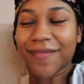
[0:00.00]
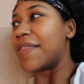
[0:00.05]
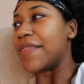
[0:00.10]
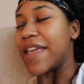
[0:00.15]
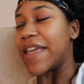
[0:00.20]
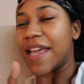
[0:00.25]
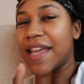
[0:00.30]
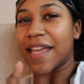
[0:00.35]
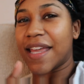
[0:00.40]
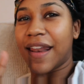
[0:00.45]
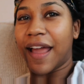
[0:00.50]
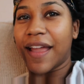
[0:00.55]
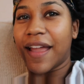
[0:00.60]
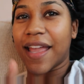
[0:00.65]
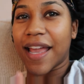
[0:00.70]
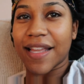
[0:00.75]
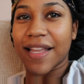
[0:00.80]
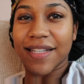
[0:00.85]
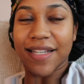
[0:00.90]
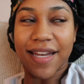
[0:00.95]
Then
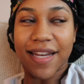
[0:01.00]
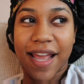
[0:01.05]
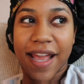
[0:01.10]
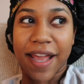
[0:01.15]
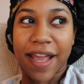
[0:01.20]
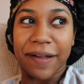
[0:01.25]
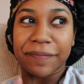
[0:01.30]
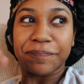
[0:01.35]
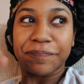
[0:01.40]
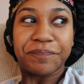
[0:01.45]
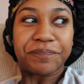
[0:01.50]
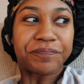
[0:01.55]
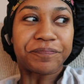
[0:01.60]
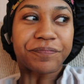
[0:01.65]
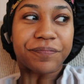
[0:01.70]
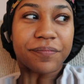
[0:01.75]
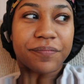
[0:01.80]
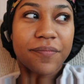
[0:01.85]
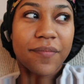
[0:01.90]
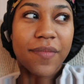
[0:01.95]
again today,
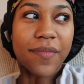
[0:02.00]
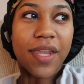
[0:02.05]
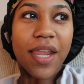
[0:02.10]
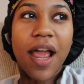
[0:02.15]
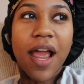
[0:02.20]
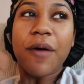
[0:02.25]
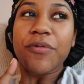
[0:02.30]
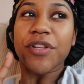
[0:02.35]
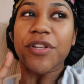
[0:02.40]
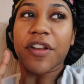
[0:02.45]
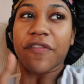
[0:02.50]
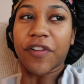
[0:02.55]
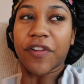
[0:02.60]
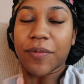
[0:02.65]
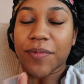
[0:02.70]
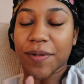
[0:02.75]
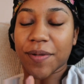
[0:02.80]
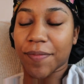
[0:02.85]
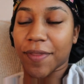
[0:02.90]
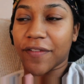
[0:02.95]
I was gonna
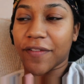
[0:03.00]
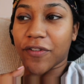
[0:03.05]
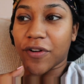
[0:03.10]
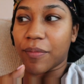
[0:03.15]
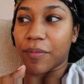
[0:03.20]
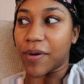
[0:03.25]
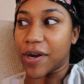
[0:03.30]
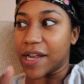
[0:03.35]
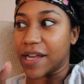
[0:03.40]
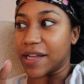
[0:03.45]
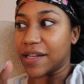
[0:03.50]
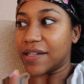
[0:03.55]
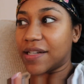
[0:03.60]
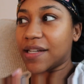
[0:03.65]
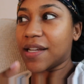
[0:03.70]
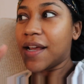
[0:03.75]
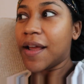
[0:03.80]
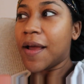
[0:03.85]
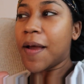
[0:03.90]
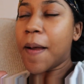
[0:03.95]
film something for a
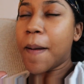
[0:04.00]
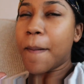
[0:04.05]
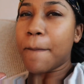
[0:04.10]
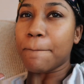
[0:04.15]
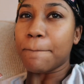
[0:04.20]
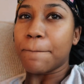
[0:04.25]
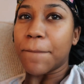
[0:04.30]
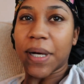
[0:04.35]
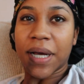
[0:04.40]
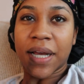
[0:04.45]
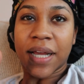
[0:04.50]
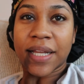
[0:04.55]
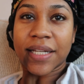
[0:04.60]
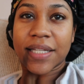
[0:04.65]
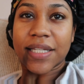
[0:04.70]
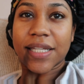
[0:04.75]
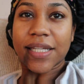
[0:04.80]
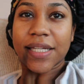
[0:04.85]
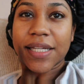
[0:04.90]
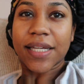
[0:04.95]
brand,
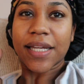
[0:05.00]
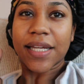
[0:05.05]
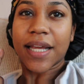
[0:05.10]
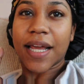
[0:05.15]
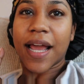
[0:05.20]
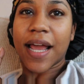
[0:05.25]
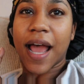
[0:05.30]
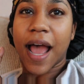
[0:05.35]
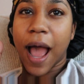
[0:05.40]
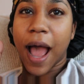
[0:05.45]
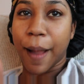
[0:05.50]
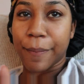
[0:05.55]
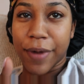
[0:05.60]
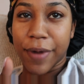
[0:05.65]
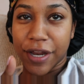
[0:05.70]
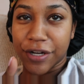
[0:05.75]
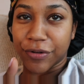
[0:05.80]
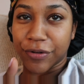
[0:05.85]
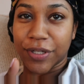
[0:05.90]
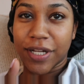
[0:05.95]
but I'm
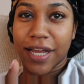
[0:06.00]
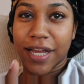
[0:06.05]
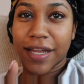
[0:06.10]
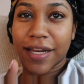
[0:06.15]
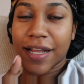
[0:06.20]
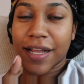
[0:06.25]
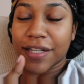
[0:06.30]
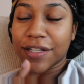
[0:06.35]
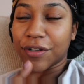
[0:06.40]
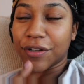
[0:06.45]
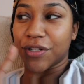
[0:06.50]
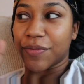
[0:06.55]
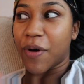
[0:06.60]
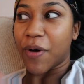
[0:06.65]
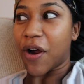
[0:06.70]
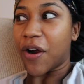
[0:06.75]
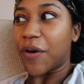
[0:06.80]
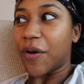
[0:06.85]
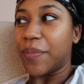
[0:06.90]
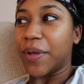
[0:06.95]
not doing that until
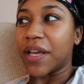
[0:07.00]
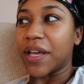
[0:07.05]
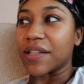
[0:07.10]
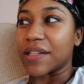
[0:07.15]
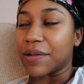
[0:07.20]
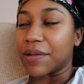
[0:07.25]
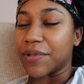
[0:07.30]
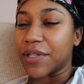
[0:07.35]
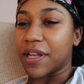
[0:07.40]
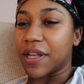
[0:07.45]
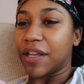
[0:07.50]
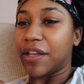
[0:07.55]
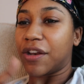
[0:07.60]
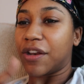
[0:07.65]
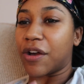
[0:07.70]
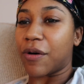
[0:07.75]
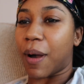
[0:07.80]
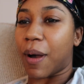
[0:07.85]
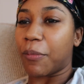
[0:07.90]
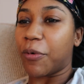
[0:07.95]
tomorrow, because I was like, you
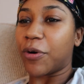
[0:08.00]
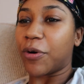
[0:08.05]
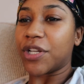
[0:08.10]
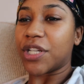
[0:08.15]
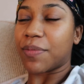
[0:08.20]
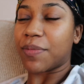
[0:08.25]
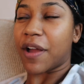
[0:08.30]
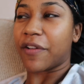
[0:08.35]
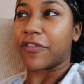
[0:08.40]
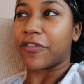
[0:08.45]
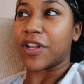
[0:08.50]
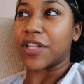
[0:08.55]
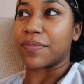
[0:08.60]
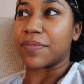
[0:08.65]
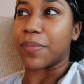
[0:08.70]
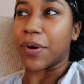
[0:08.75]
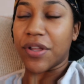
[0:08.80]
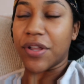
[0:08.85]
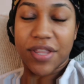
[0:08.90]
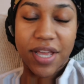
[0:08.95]
know, I'm going to my friend's
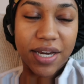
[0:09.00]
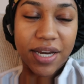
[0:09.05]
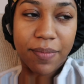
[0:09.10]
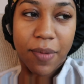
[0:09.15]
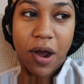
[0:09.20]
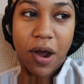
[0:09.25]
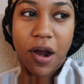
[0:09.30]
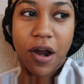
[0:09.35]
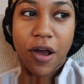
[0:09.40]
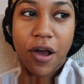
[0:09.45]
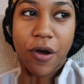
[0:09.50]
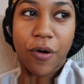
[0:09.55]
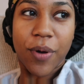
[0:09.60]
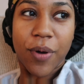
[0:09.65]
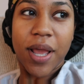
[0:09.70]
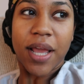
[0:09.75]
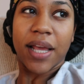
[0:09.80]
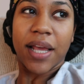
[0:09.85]
birthday tomorrow,